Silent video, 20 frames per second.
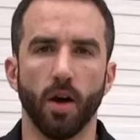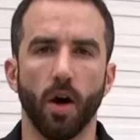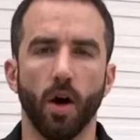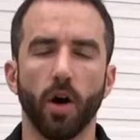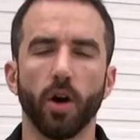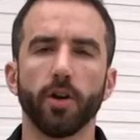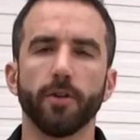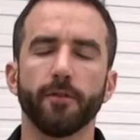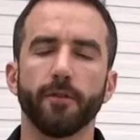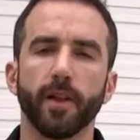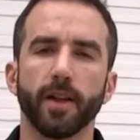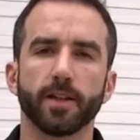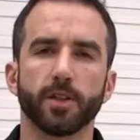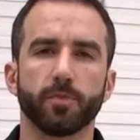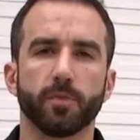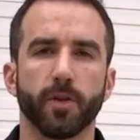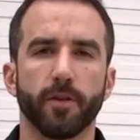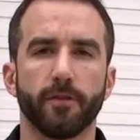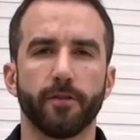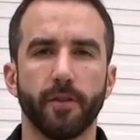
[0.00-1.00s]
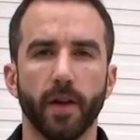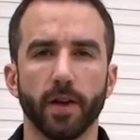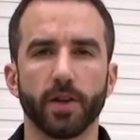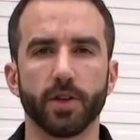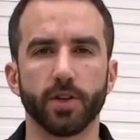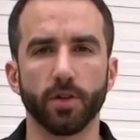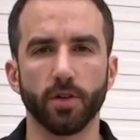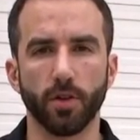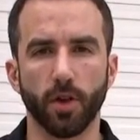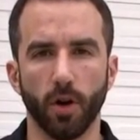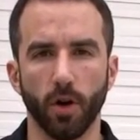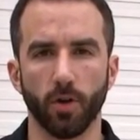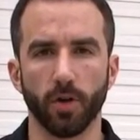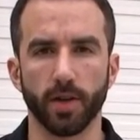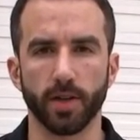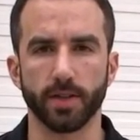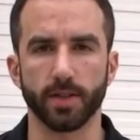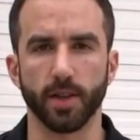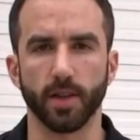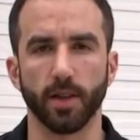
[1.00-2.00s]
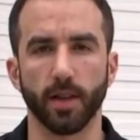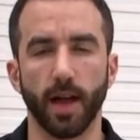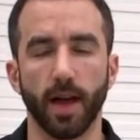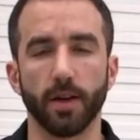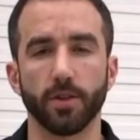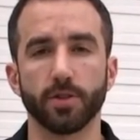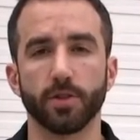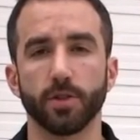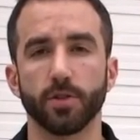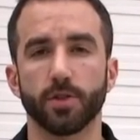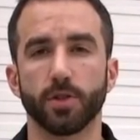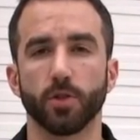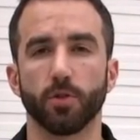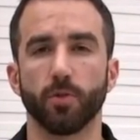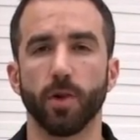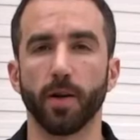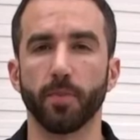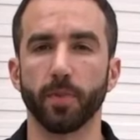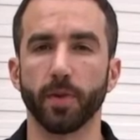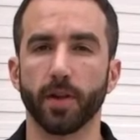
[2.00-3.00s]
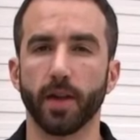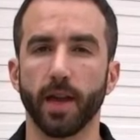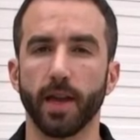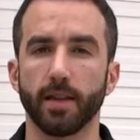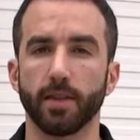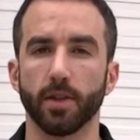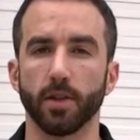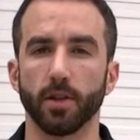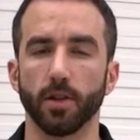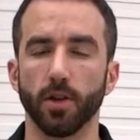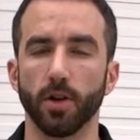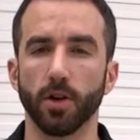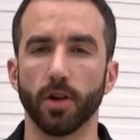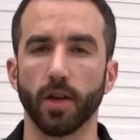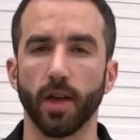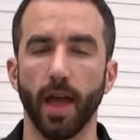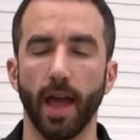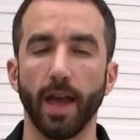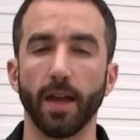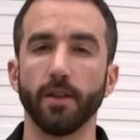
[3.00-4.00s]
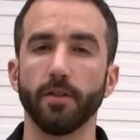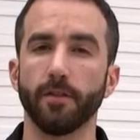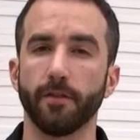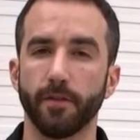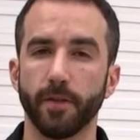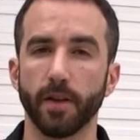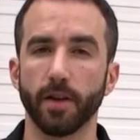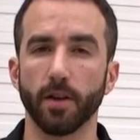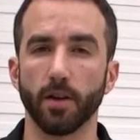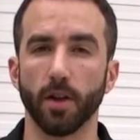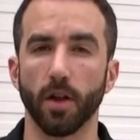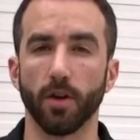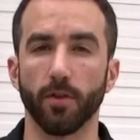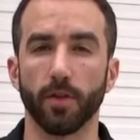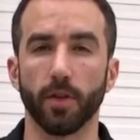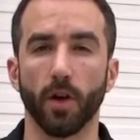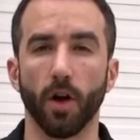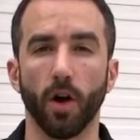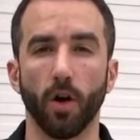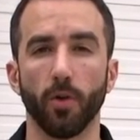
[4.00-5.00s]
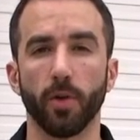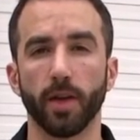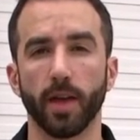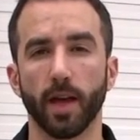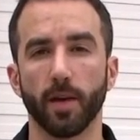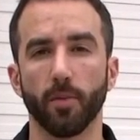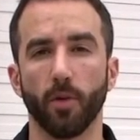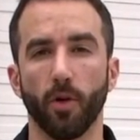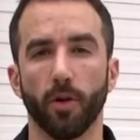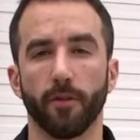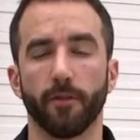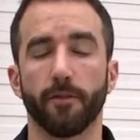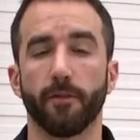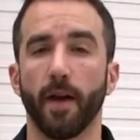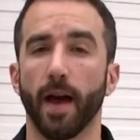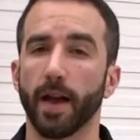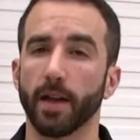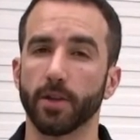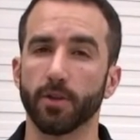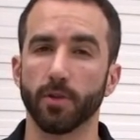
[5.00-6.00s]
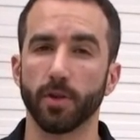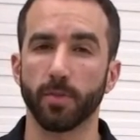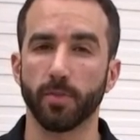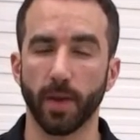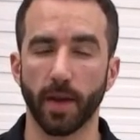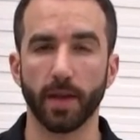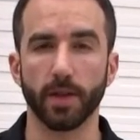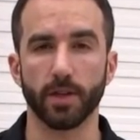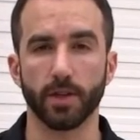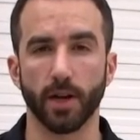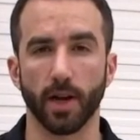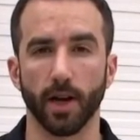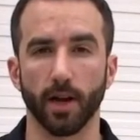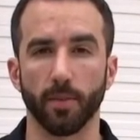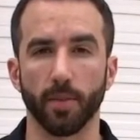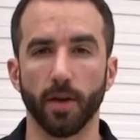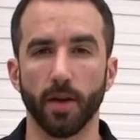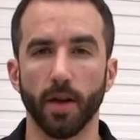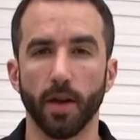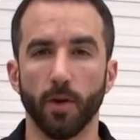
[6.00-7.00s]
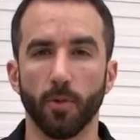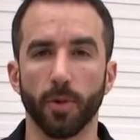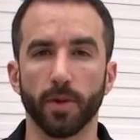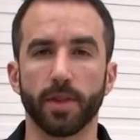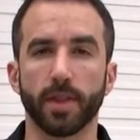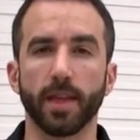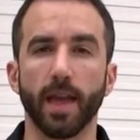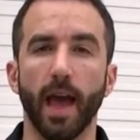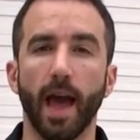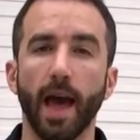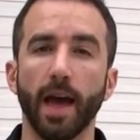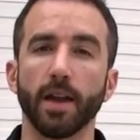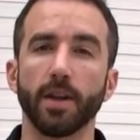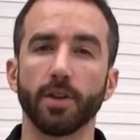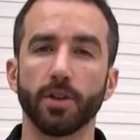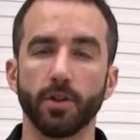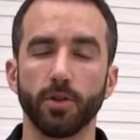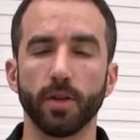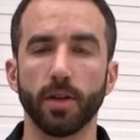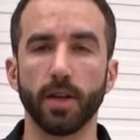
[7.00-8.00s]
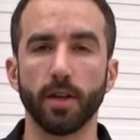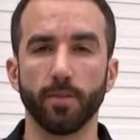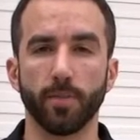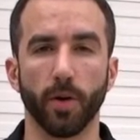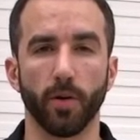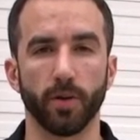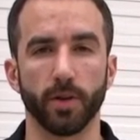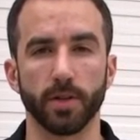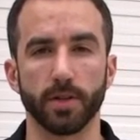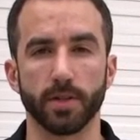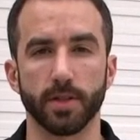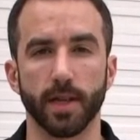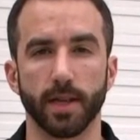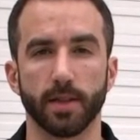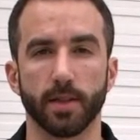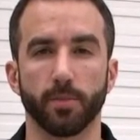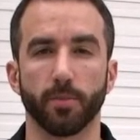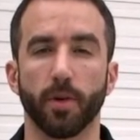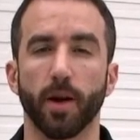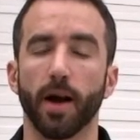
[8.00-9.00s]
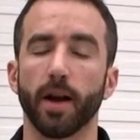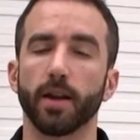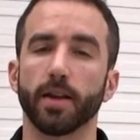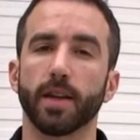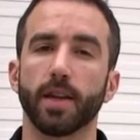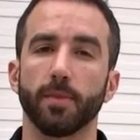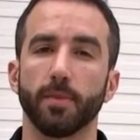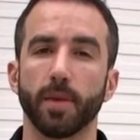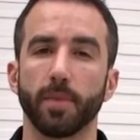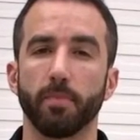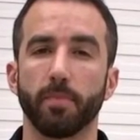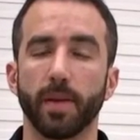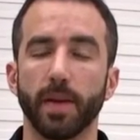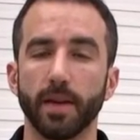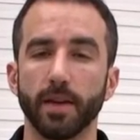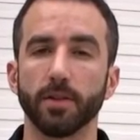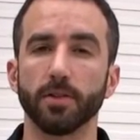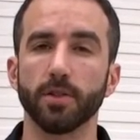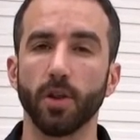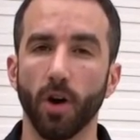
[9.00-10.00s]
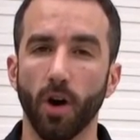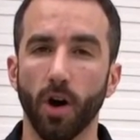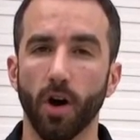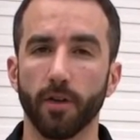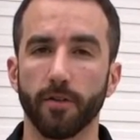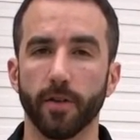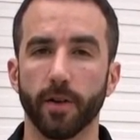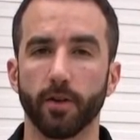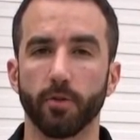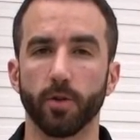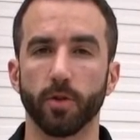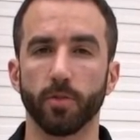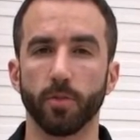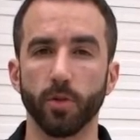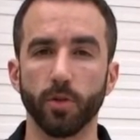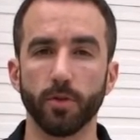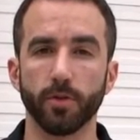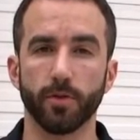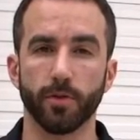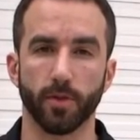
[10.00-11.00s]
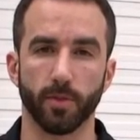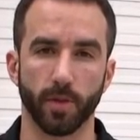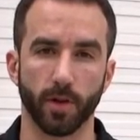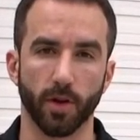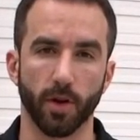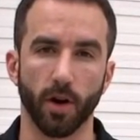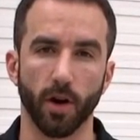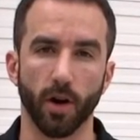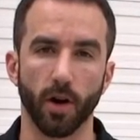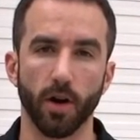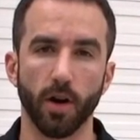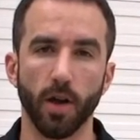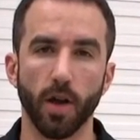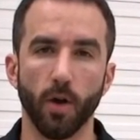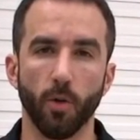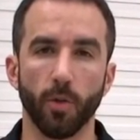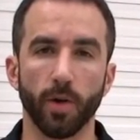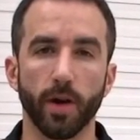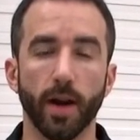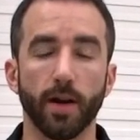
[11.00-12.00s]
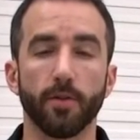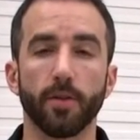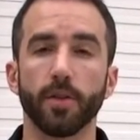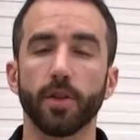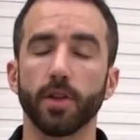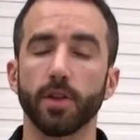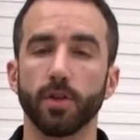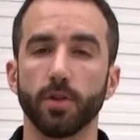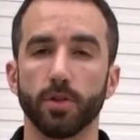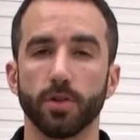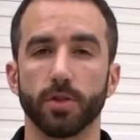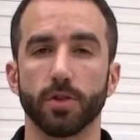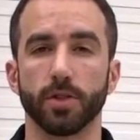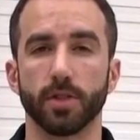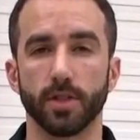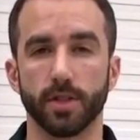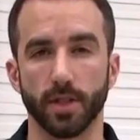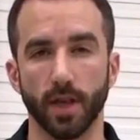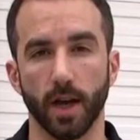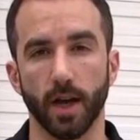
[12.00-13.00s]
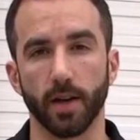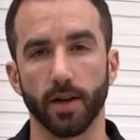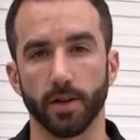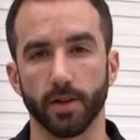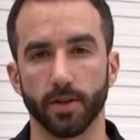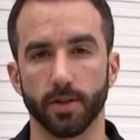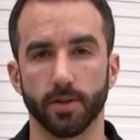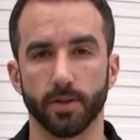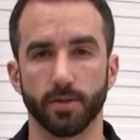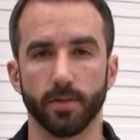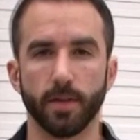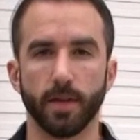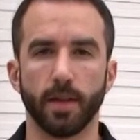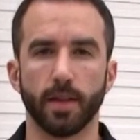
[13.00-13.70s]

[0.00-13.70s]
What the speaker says: Autoflex Professional Coatings allows you to replicate the look and feel of an OEM or factory paint job with the added unique bonus that the product can be peeled off and removed from the car whenever the user desires.